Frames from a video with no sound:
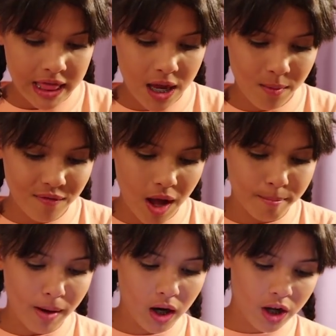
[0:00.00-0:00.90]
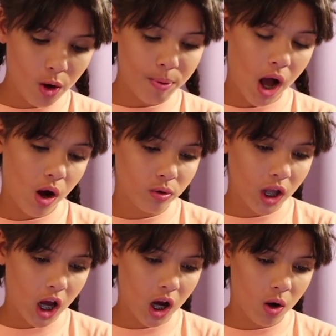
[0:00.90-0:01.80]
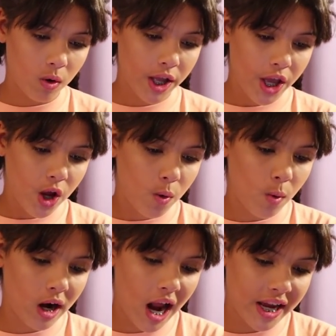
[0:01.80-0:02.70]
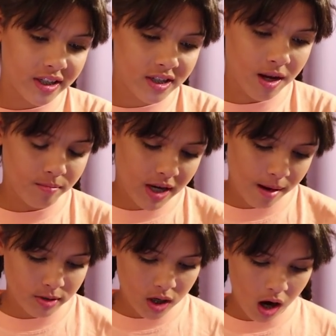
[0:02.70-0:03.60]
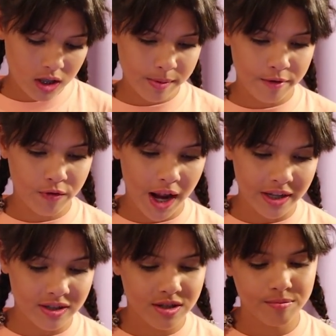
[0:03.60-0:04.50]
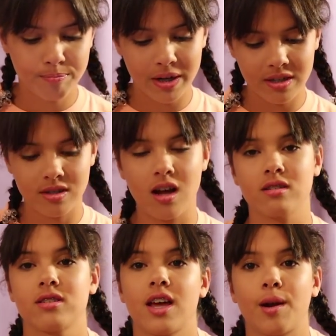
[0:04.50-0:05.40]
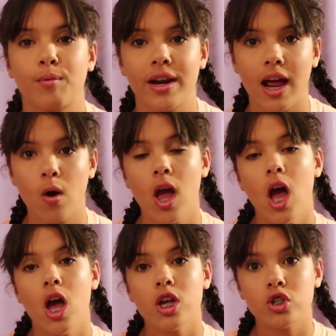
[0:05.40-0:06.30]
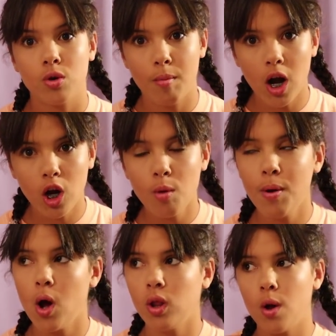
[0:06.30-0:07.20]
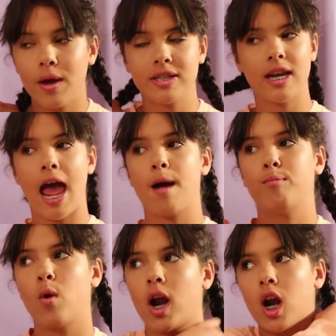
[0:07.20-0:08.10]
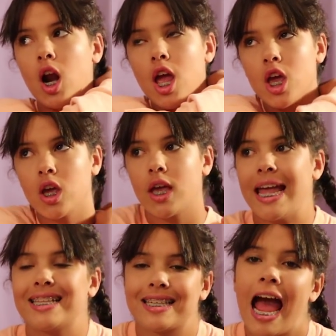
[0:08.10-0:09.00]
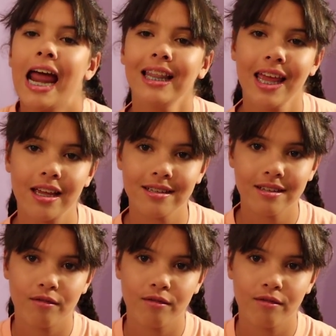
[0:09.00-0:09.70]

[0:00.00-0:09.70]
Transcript: Then we've got Marco Polo, where I sometimes talk to my friends, but it's not set up right now. So Marco Polo is an app where it's kind of like